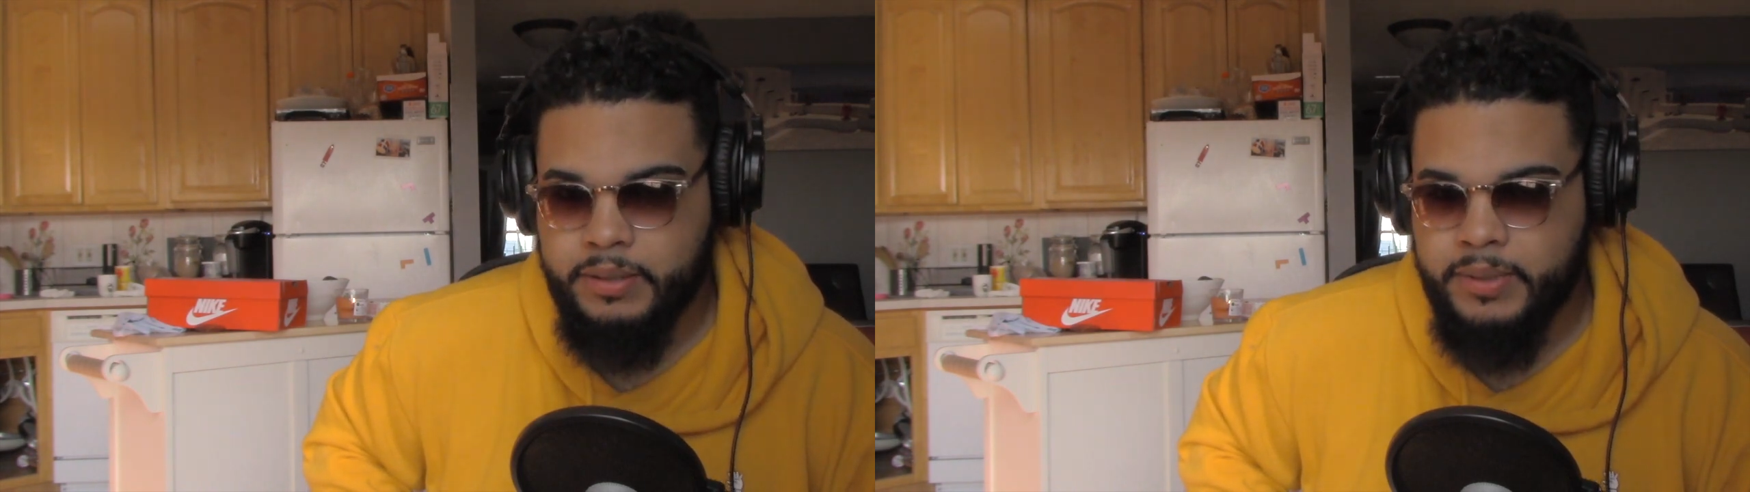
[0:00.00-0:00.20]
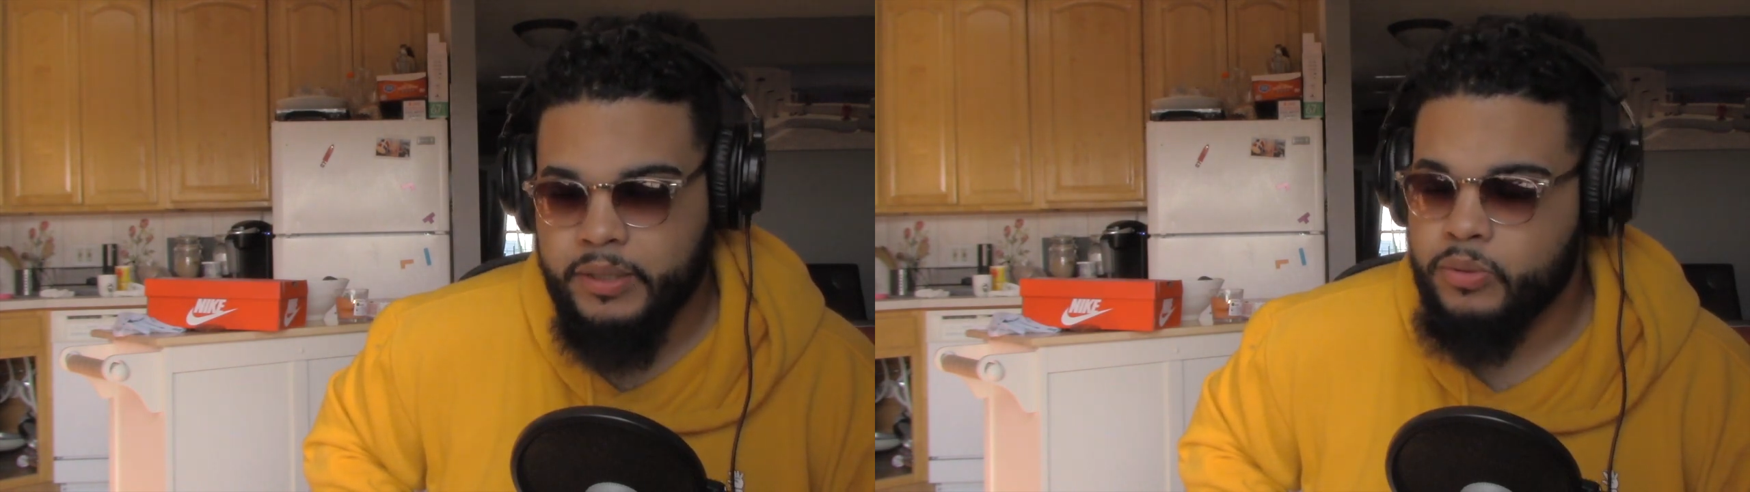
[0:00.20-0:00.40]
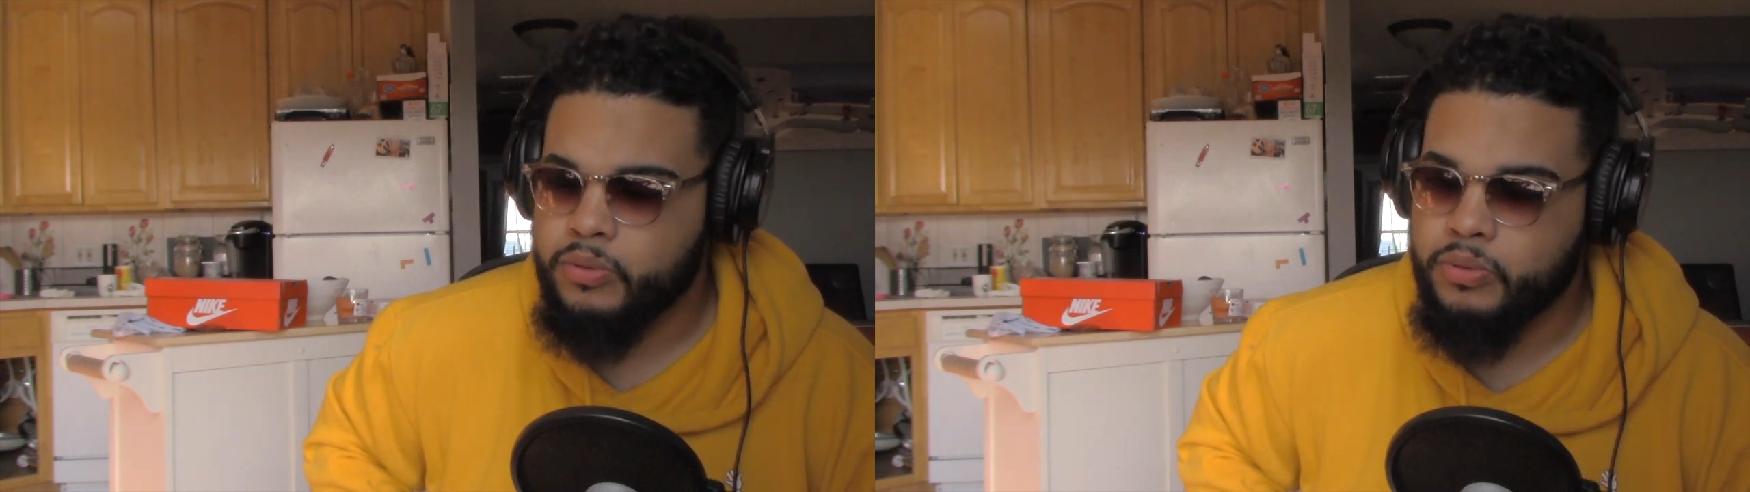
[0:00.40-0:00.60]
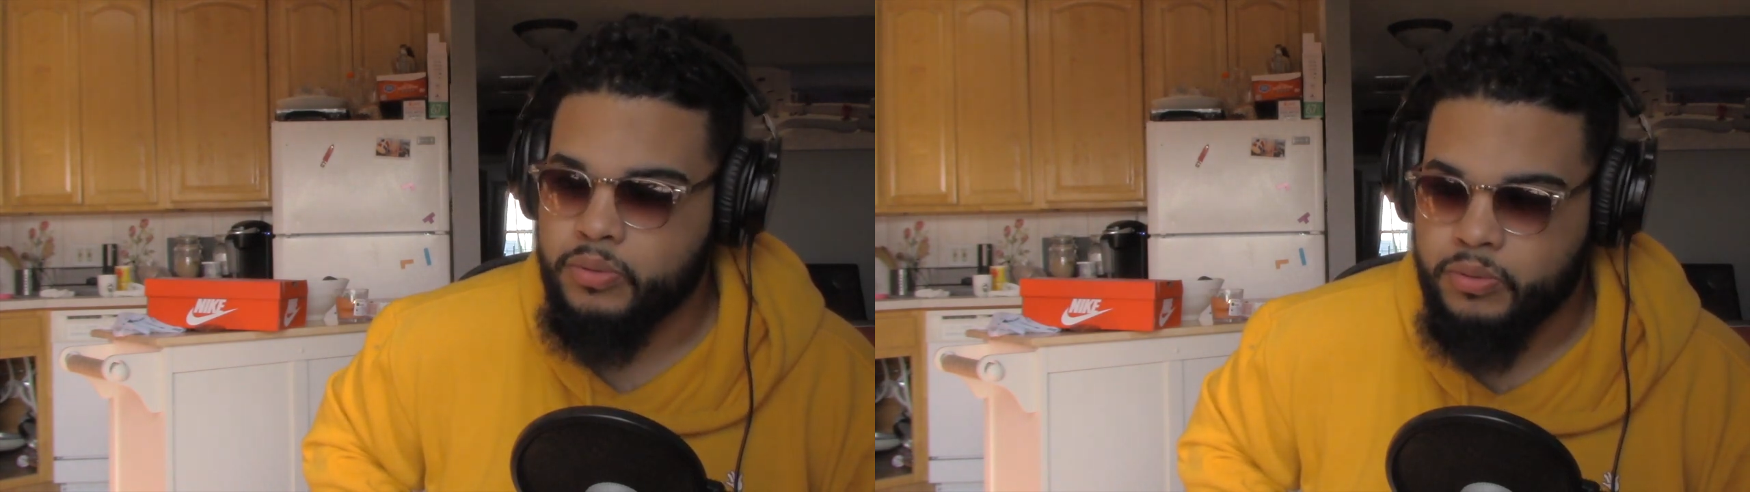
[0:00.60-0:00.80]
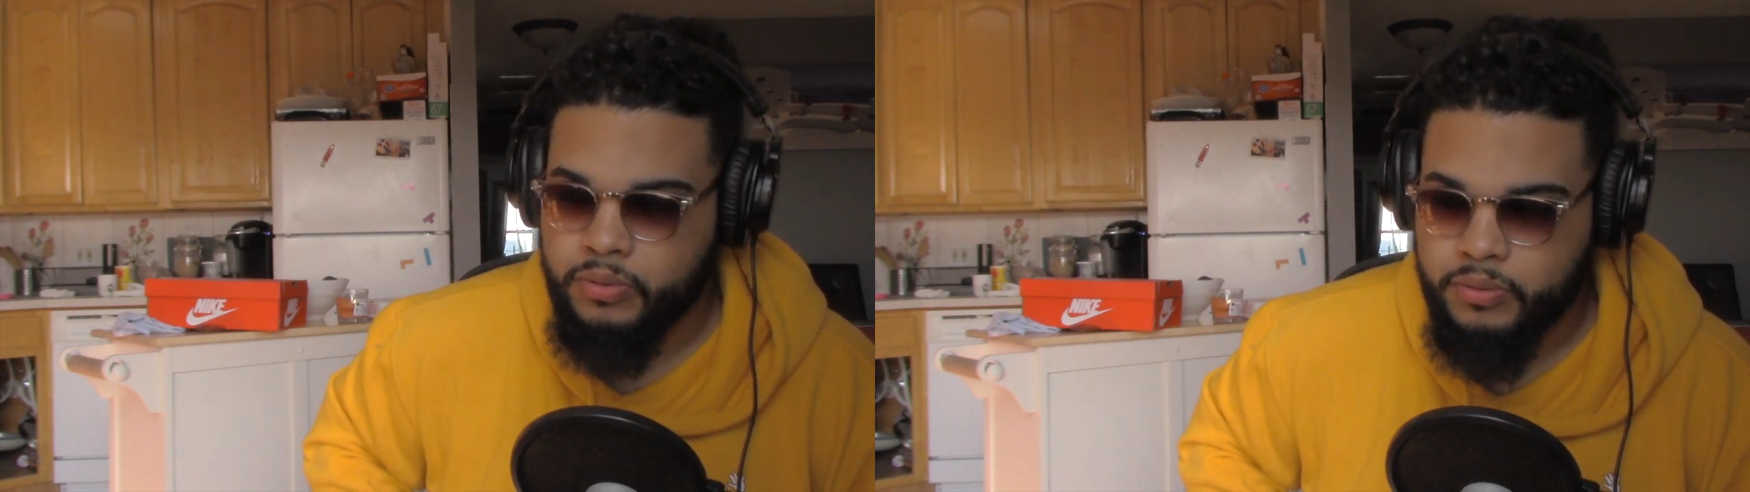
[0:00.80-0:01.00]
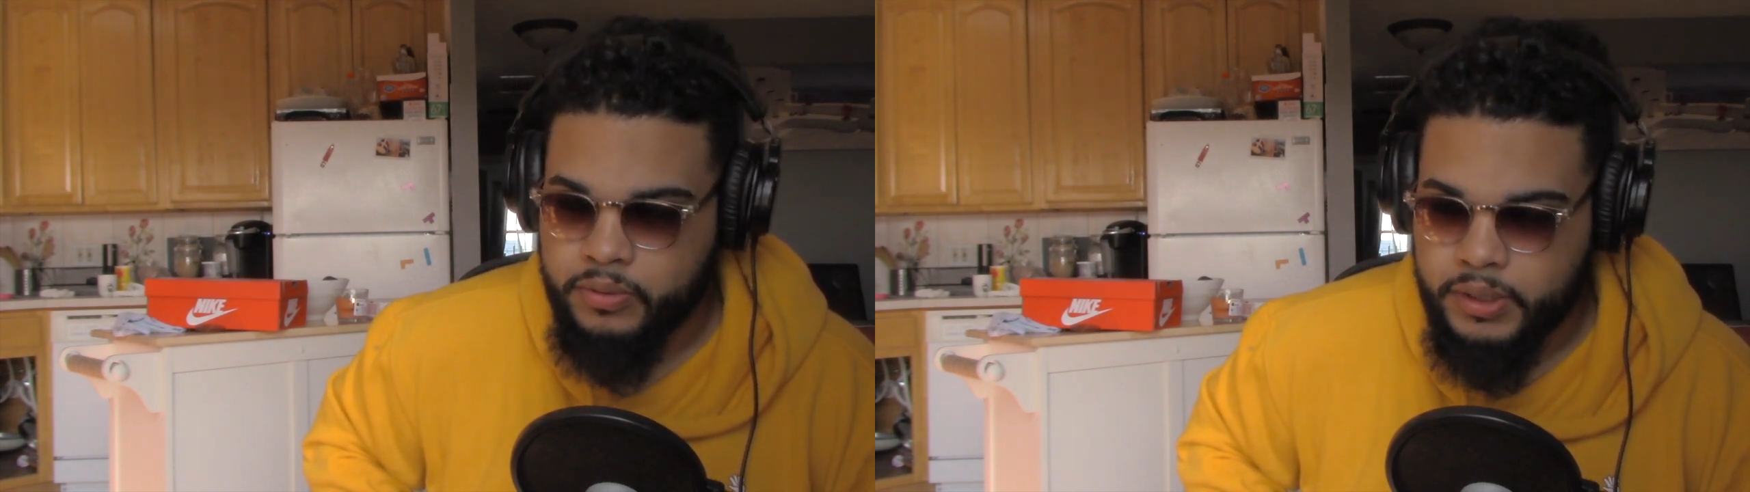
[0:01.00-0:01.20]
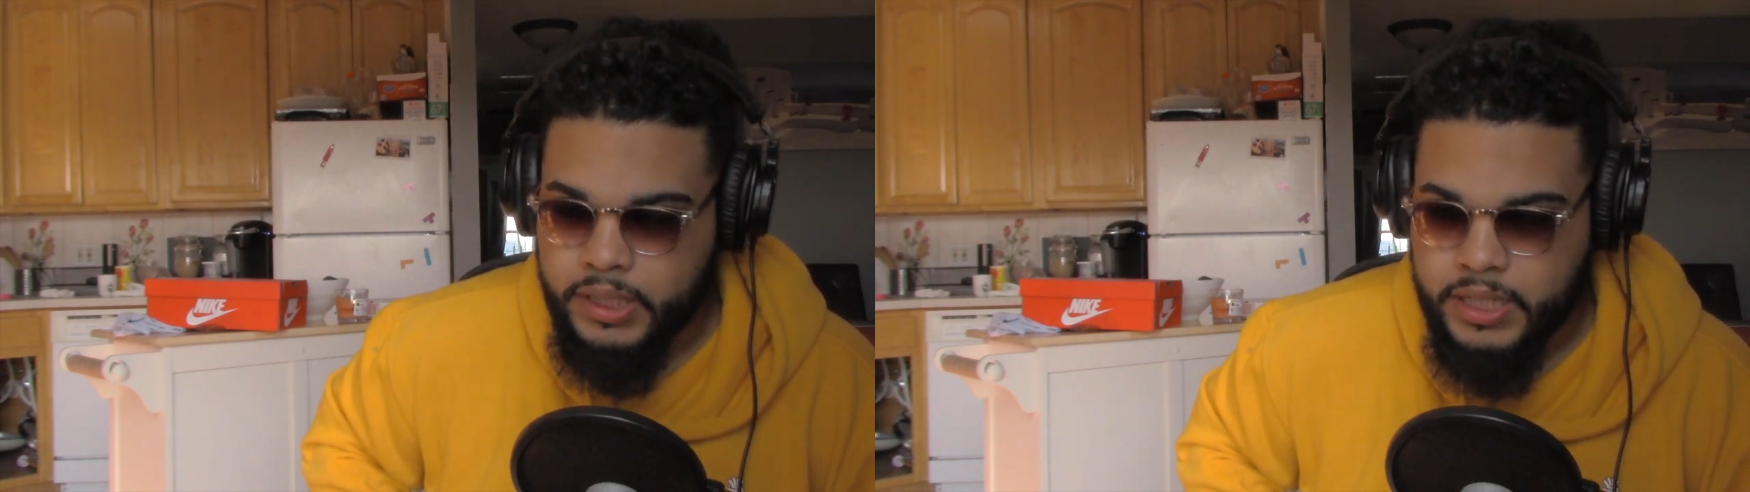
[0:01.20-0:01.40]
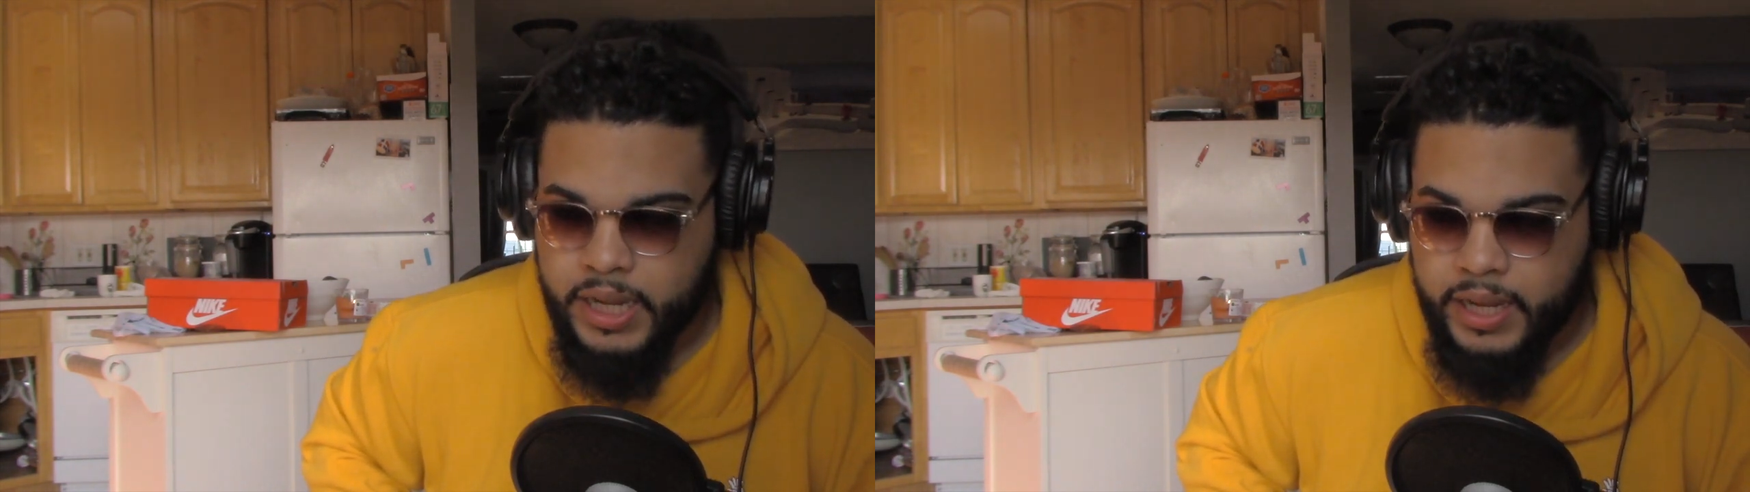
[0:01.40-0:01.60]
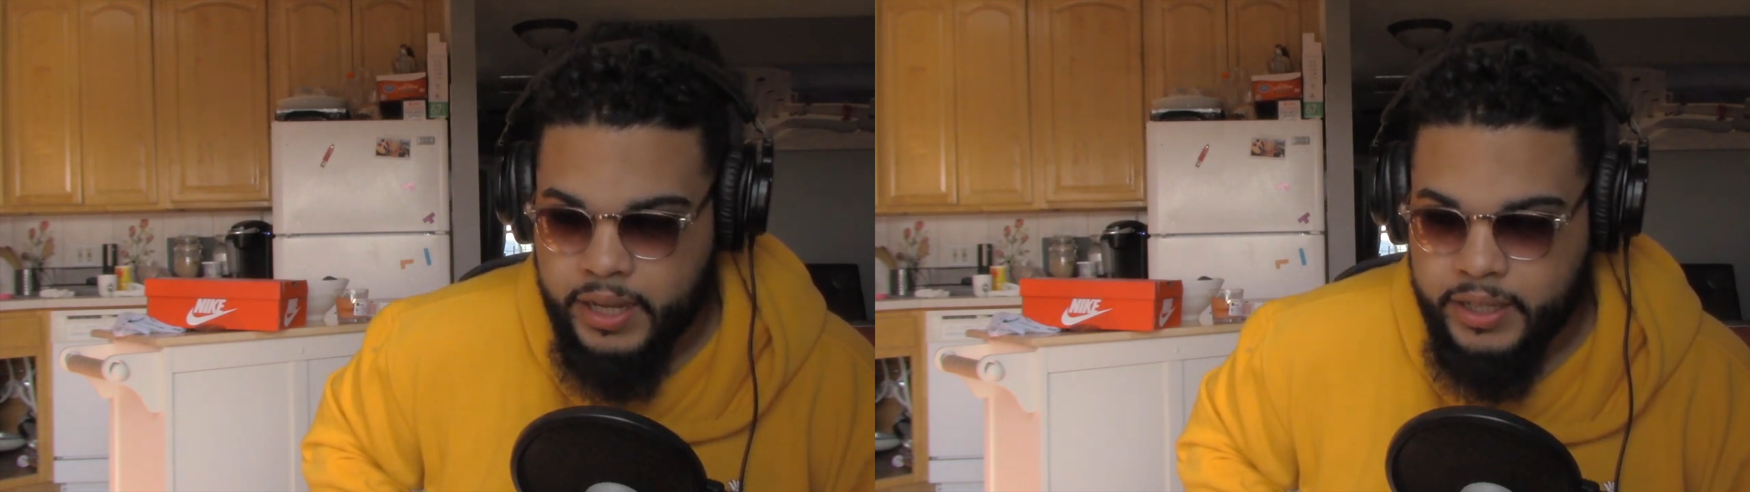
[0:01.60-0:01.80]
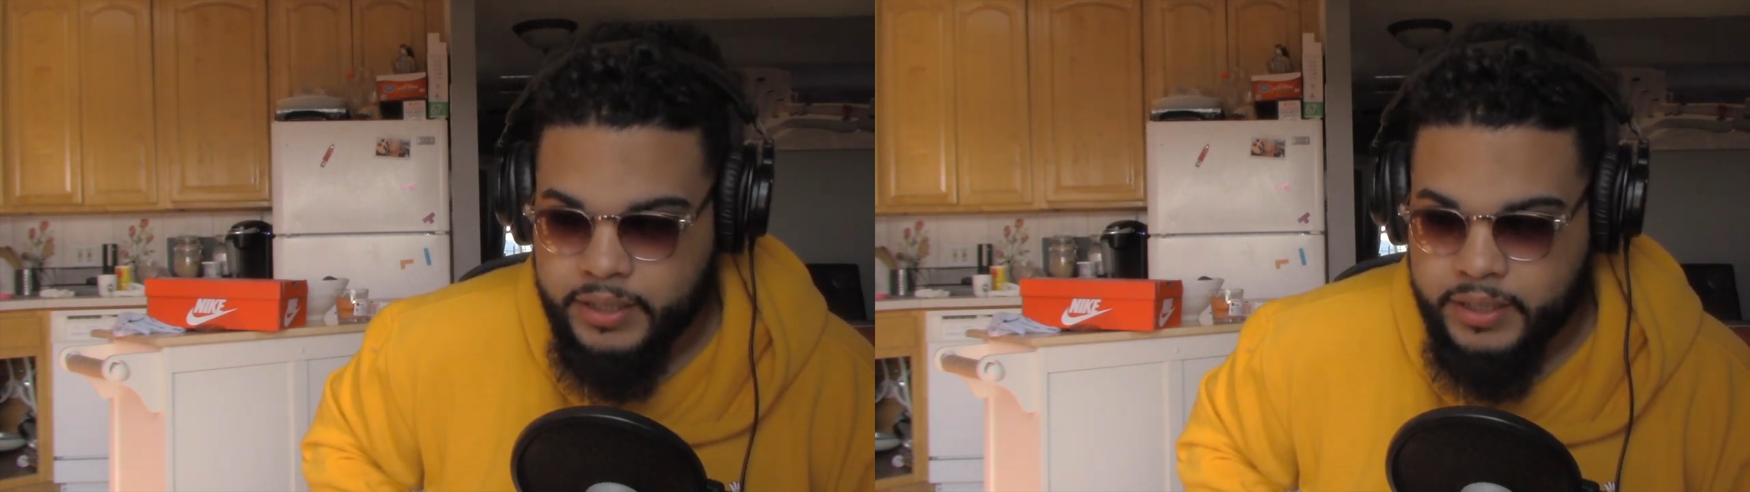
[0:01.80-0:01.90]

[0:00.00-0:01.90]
I'm like, ooh, this guy,